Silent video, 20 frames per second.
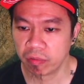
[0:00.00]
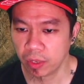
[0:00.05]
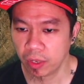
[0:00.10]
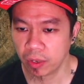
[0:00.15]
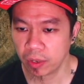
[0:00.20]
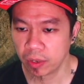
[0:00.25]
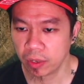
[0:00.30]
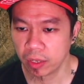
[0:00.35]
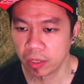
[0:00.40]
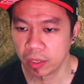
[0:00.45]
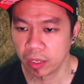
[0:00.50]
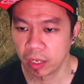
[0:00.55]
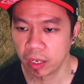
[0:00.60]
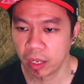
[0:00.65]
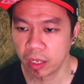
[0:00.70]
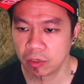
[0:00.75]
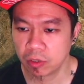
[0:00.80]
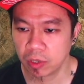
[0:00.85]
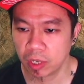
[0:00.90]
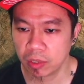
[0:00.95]
here, and then
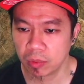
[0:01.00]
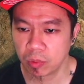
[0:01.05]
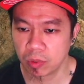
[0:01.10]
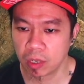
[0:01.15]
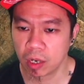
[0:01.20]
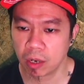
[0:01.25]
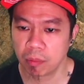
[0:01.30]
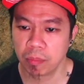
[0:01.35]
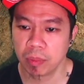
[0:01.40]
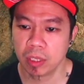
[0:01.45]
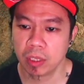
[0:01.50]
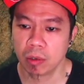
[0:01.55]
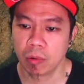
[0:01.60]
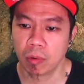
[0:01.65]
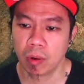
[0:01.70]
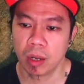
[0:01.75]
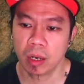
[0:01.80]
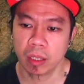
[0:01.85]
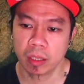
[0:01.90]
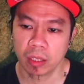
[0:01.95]
I tried to copy the
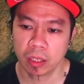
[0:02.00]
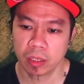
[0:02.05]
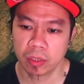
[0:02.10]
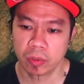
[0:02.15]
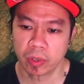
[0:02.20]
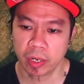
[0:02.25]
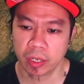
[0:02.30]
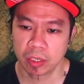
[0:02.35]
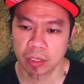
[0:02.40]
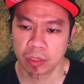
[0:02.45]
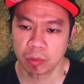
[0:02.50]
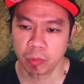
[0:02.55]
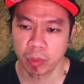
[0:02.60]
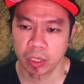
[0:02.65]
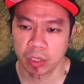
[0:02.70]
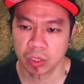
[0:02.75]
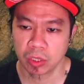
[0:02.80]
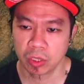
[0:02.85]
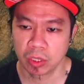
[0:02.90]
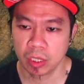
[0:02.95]
wallet address
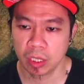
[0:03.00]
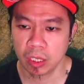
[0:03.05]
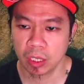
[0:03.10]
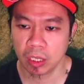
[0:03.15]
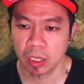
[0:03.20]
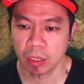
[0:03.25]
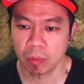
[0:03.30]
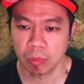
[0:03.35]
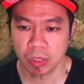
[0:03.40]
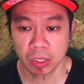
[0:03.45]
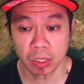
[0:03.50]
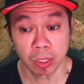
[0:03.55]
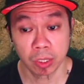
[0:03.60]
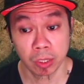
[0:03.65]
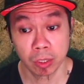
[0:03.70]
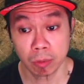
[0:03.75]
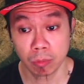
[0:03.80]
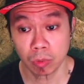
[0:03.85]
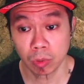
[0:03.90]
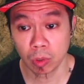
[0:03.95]
which the
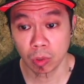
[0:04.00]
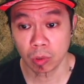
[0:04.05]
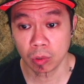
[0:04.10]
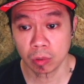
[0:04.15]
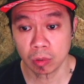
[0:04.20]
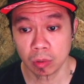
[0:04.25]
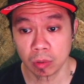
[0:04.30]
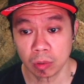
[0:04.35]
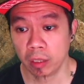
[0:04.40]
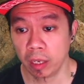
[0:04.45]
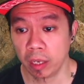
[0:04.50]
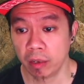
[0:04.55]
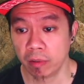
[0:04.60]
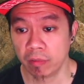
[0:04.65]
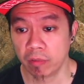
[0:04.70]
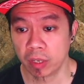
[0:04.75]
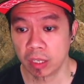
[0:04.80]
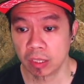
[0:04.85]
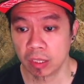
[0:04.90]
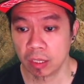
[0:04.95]
Mysterium node
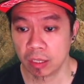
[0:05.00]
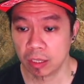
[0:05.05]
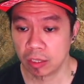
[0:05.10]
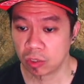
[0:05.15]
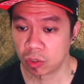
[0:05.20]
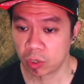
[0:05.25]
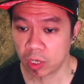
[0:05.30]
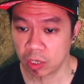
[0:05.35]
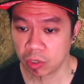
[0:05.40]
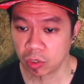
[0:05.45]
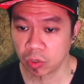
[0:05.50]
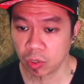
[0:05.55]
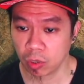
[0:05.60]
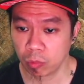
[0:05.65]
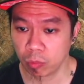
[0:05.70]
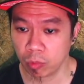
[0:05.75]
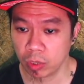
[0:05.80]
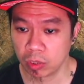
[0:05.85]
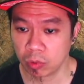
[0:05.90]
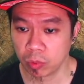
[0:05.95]
gave us an
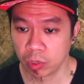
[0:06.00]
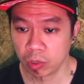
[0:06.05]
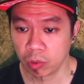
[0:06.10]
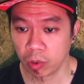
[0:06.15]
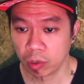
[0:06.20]
instruction which we're